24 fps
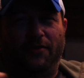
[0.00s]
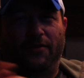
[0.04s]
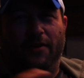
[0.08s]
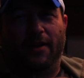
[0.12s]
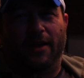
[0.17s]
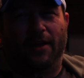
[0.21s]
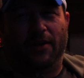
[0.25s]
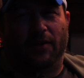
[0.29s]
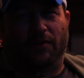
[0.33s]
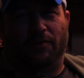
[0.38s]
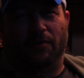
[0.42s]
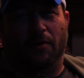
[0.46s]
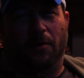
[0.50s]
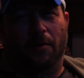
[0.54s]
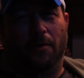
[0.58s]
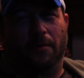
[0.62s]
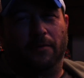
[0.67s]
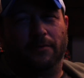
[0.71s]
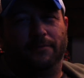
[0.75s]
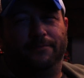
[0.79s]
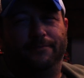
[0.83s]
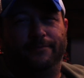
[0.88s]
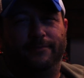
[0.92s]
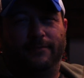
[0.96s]
try a
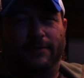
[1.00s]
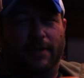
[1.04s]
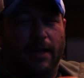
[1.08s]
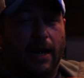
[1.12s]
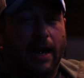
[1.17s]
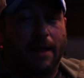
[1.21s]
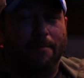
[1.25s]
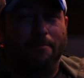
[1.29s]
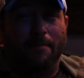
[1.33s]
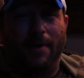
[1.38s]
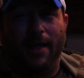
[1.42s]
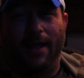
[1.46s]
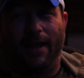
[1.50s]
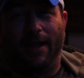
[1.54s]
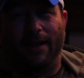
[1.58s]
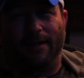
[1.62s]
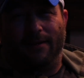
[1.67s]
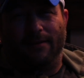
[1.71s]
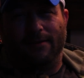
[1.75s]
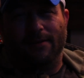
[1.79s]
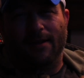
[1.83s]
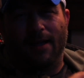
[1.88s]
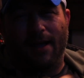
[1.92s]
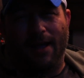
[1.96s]
drone that I
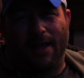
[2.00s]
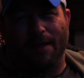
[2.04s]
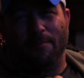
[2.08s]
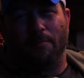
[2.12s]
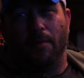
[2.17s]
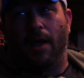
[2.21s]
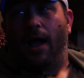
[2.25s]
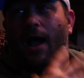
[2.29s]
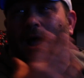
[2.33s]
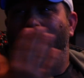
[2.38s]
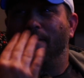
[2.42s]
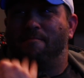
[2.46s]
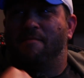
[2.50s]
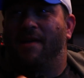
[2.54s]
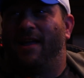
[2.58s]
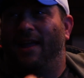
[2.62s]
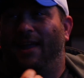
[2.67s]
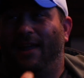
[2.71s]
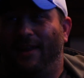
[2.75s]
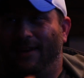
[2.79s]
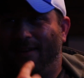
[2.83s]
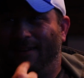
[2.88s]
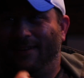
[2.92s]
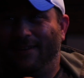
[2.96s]
made. I
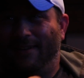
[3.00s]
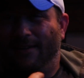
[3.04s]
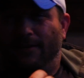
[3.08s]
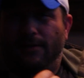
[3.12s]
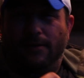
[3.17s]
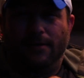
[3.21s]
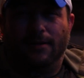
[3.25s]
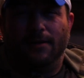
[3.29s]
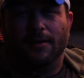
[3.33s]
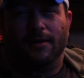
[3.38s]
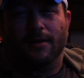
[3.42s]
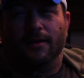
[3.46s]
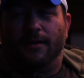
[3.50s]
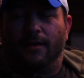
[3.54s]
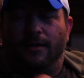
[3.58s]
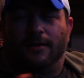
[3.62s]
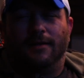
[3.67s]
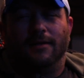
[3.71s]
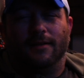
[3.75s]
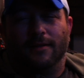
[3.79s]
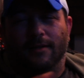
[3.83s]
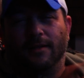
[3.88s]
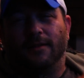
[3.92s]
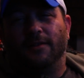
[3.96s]
made.
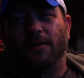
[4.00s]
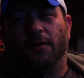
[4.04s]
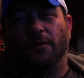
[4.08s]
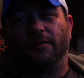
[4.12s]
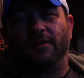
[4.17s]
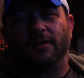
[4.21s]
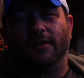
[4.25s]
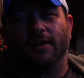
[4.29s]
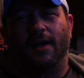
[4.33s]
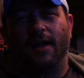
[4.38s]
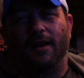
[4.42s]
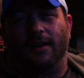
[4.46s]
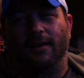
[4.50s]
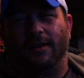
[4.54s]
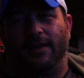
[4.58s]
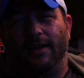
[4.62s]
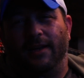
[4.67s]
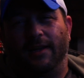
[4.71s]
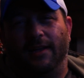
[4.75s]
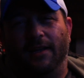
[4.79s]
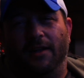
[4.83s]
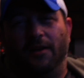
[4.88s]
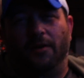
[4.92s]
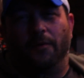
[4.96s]
There's a lot of
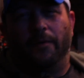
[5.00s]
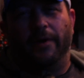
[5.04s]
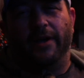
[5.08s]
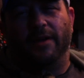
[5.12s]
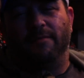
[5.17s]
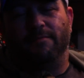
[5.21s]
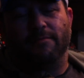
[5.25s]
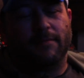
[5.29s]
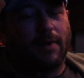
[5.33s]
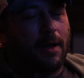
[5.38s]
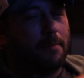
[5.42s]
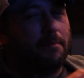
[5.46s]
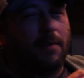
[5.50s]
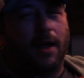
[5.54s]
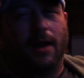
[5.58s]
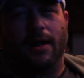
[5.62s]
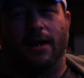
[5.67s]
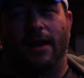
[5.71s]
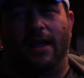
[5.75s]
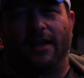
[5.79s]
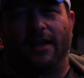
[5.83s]
leading into it. I'm not an